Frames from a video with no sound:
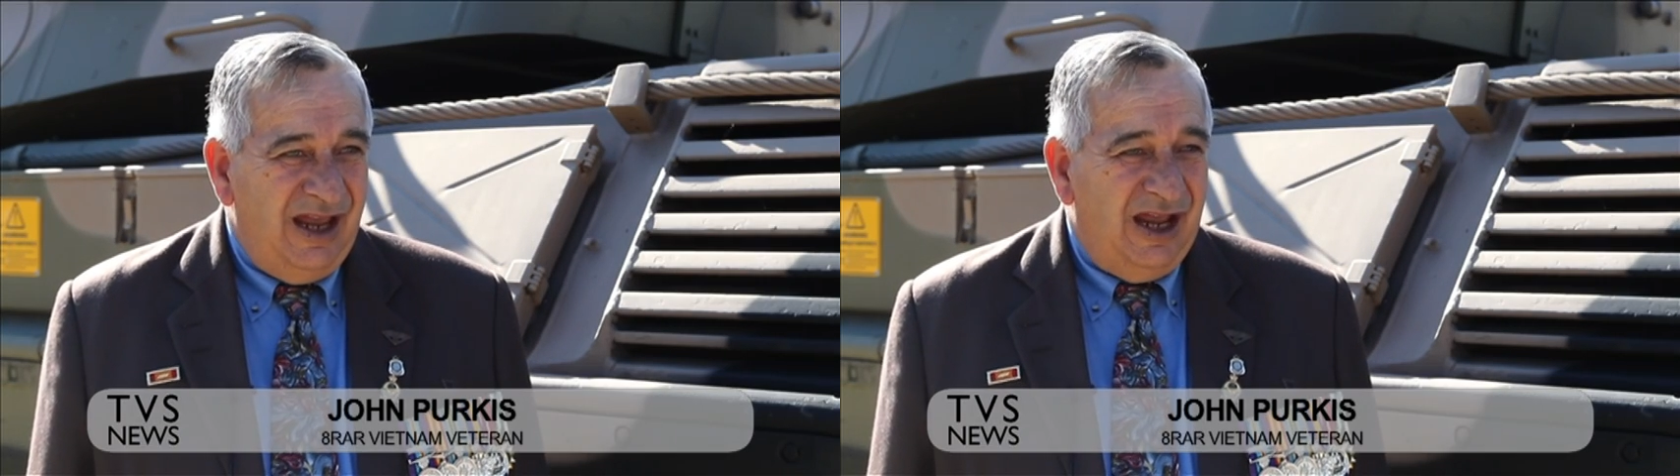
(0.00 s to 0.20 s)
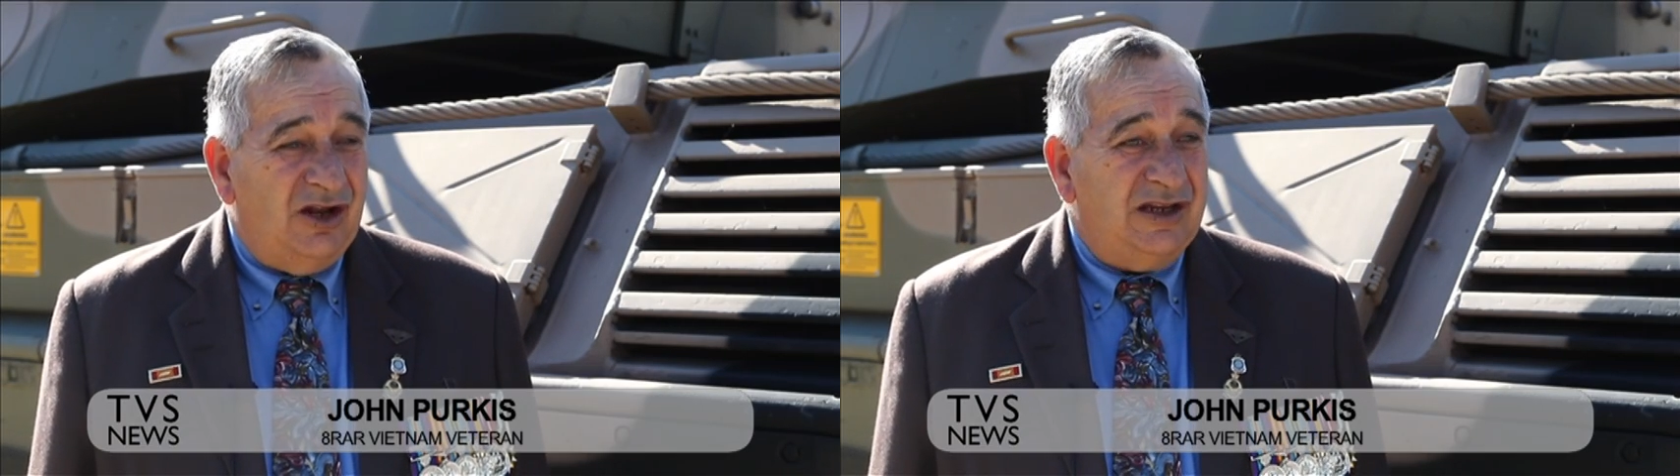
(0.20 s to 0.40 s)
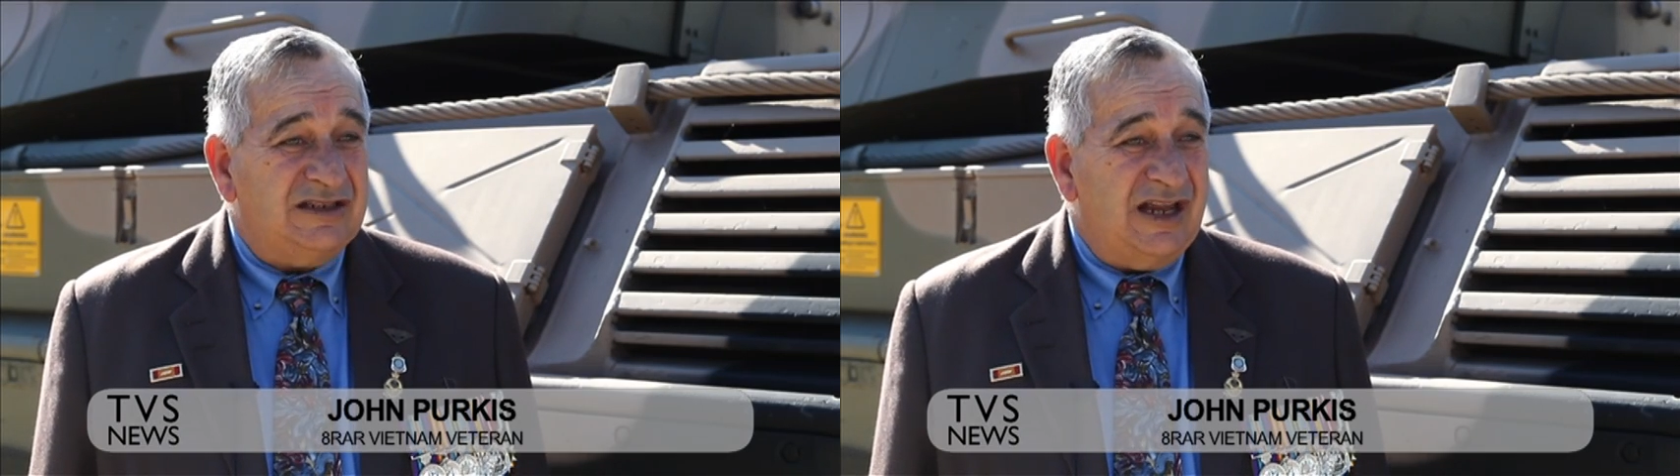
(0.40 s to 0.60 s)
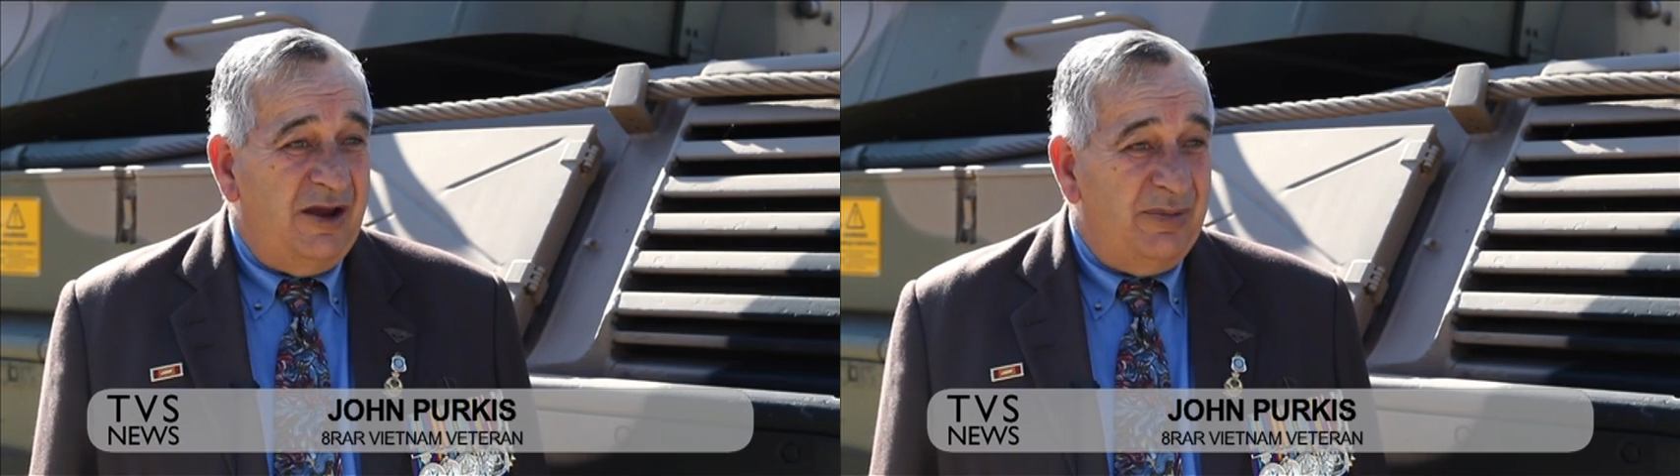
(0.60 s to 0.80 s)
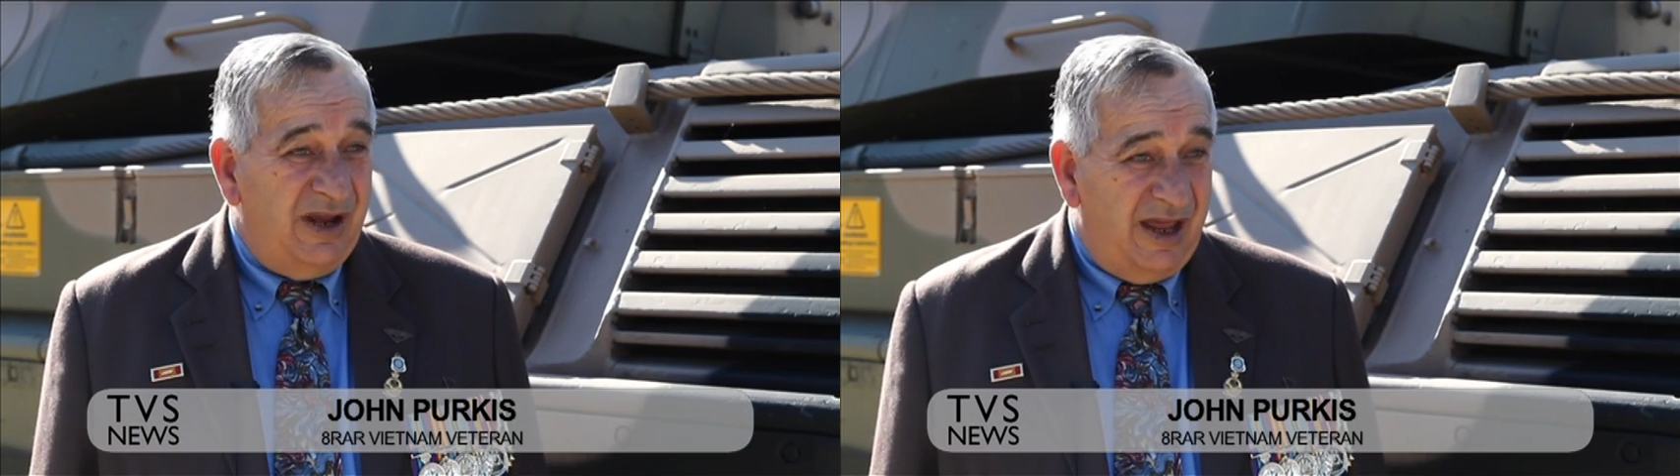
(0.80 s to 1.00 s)
and I just
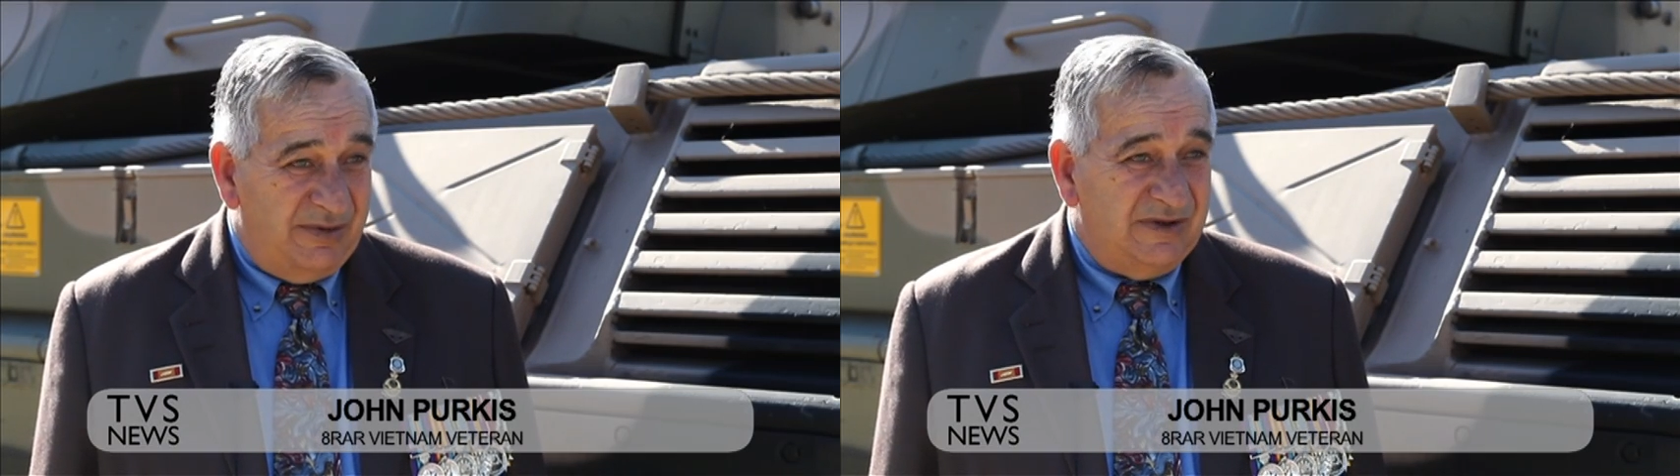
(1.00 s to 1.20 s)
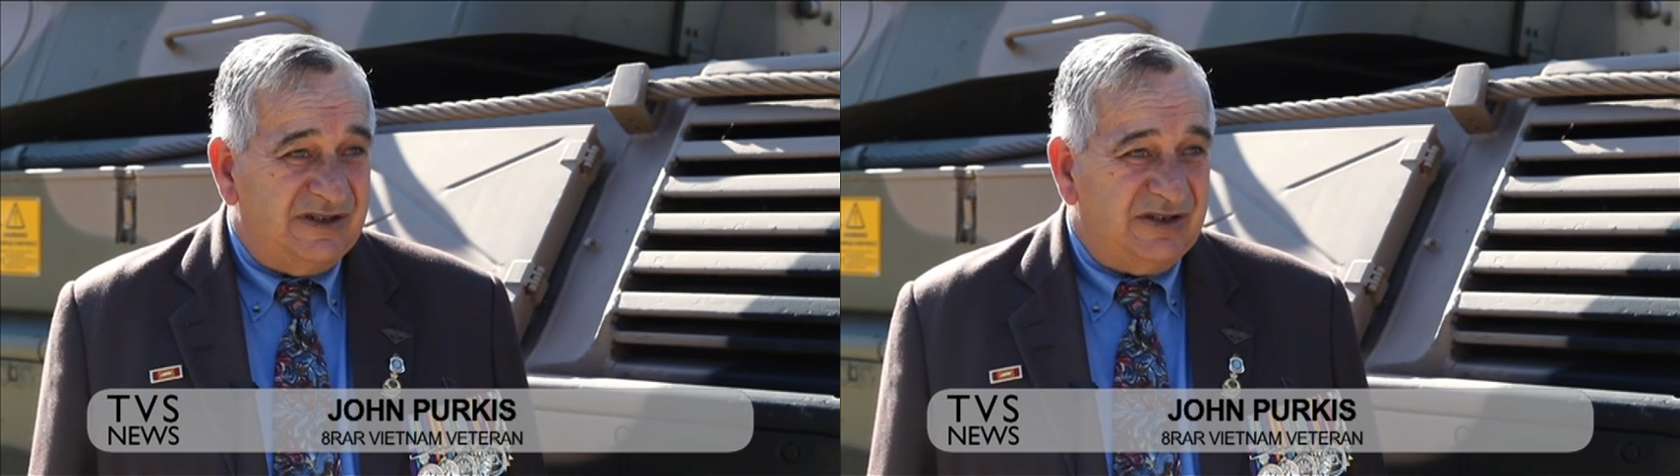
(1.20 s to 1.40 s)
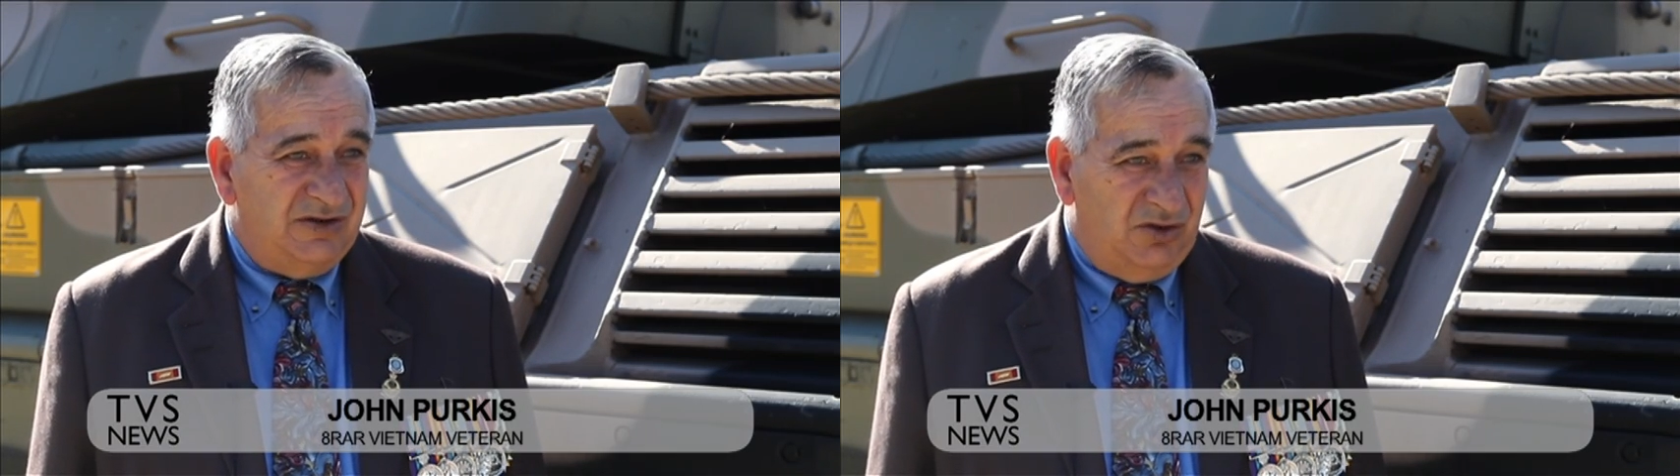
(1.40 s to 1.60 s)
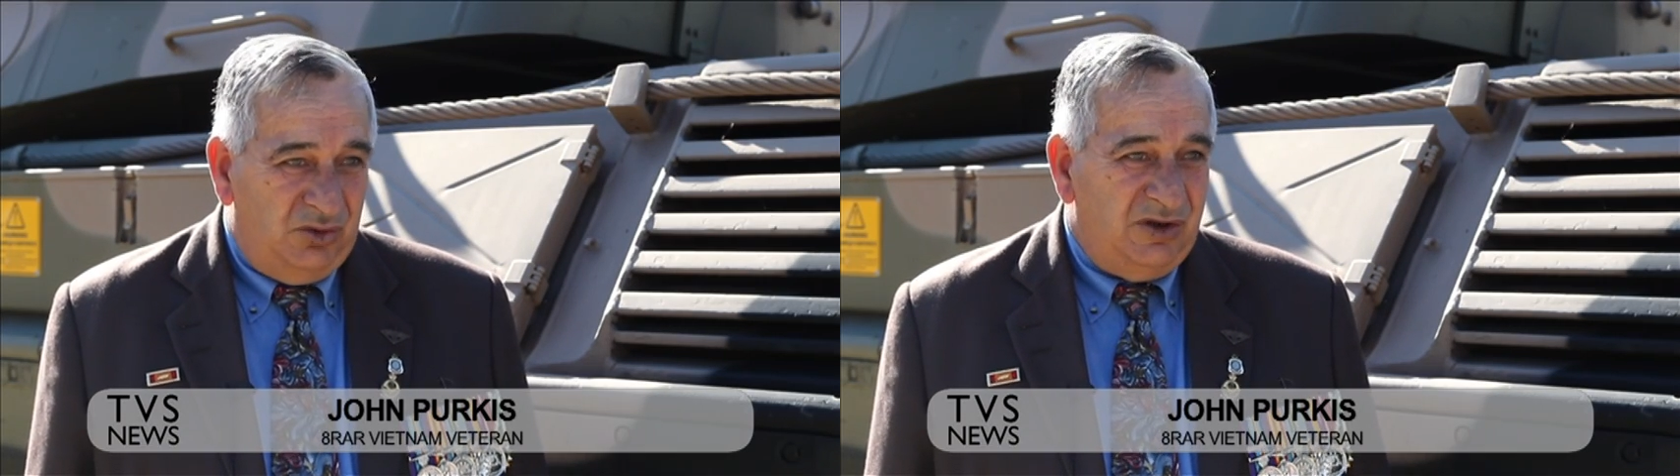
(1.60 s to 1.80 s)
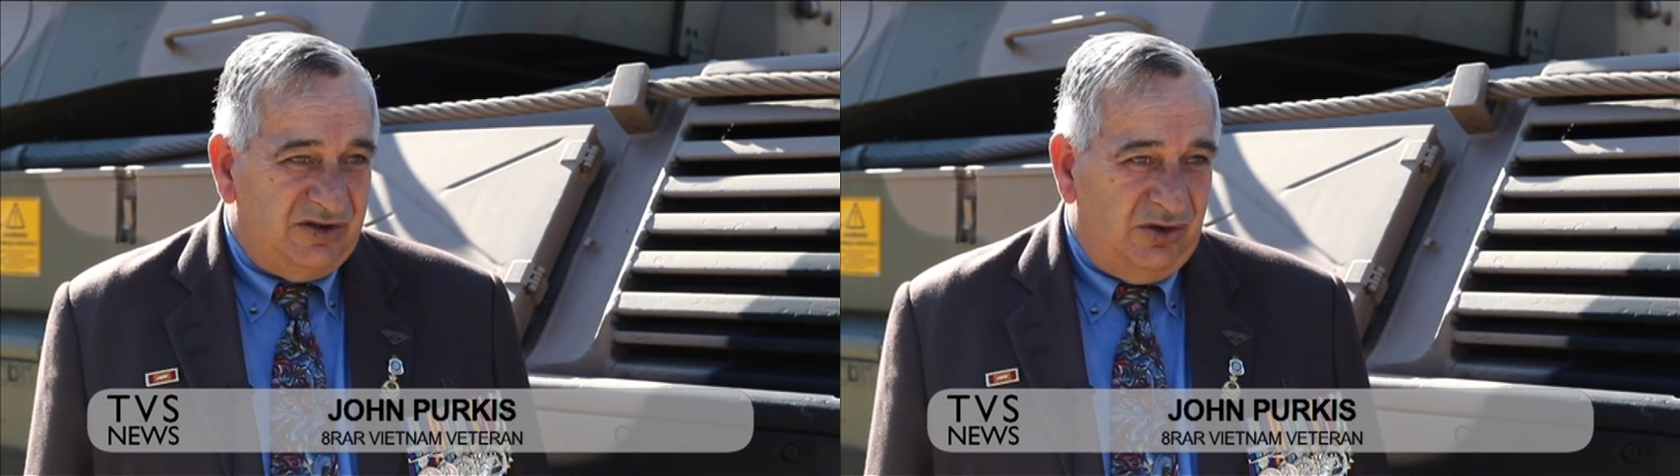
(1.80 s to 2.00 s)
hope it happens
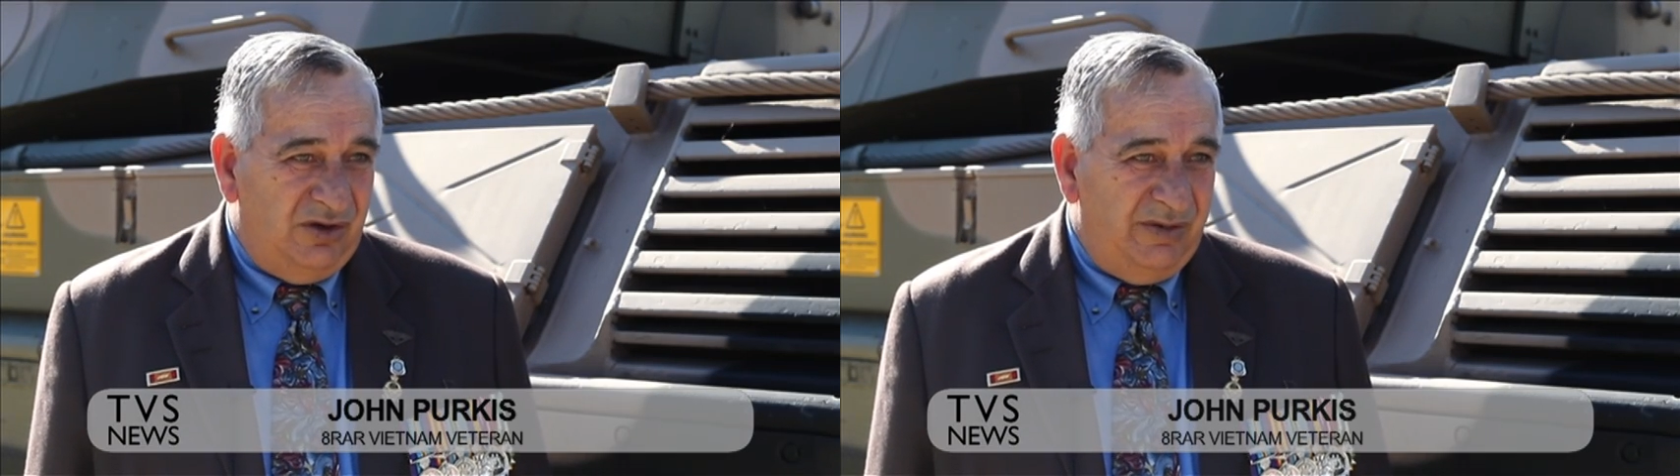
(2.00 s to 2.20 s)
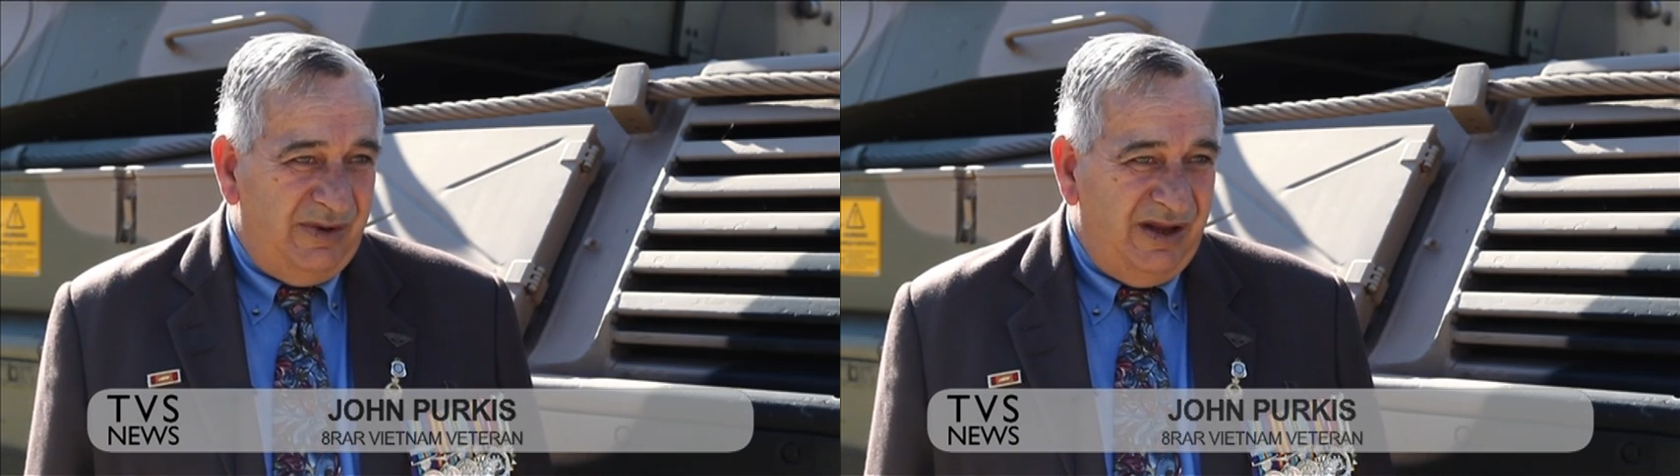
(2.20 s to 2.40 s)
all the time